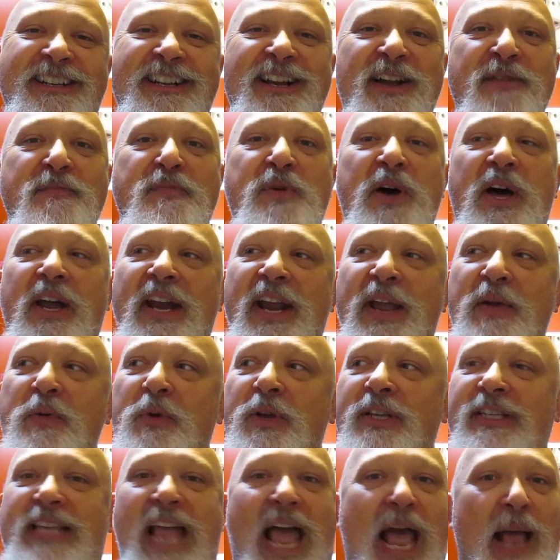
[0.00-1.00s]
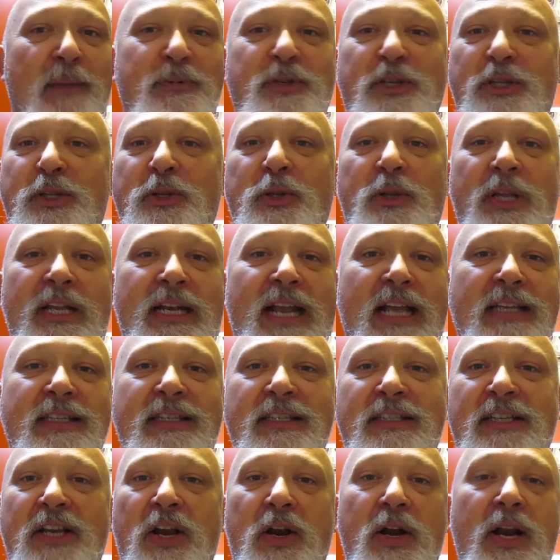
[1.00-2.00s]
but it was absolutely
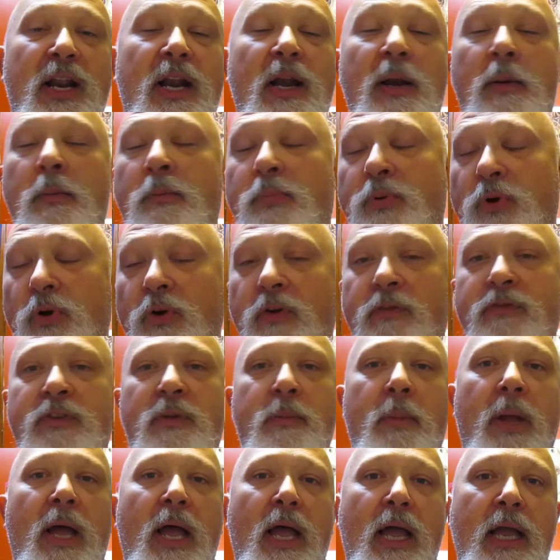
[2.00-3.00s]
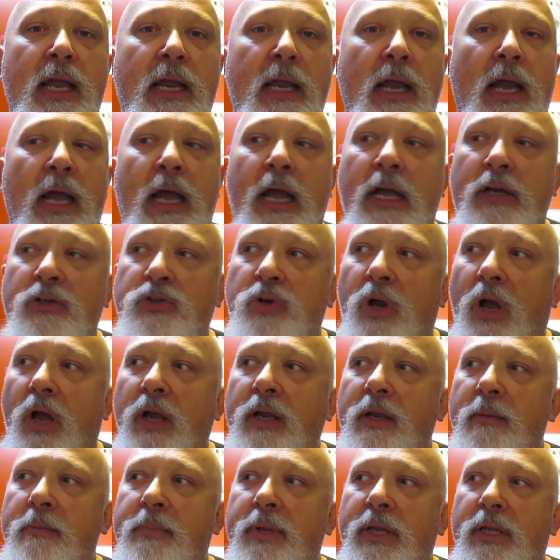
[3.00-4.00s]
necessary, and it improved my
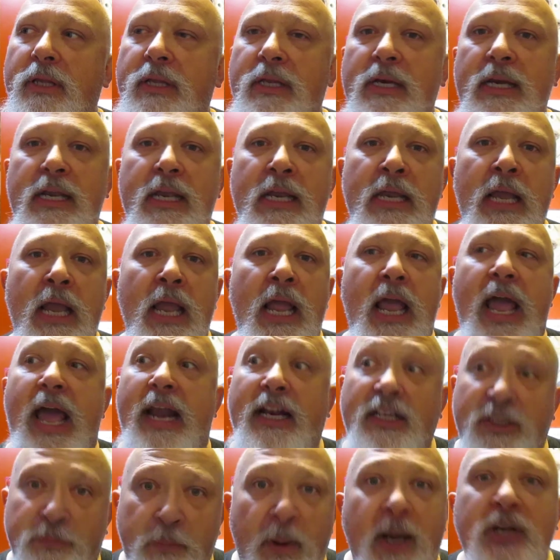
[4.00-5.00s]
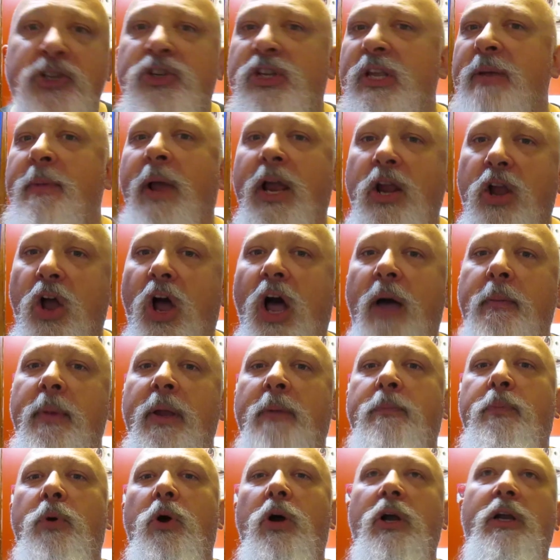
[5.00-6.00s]
drawing ability, and especially my
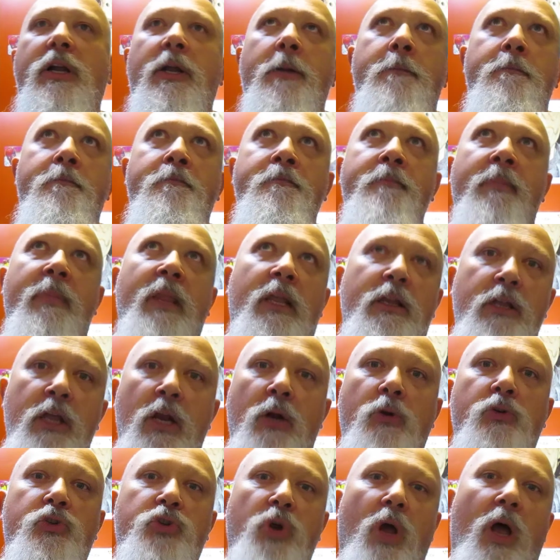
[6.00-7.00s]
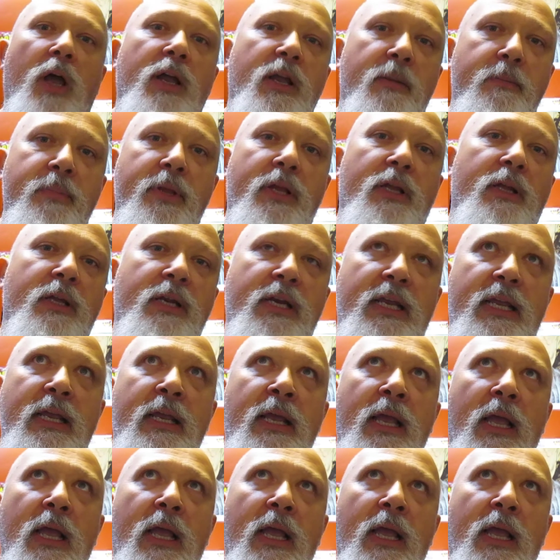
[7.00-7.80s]
comic book drawing ability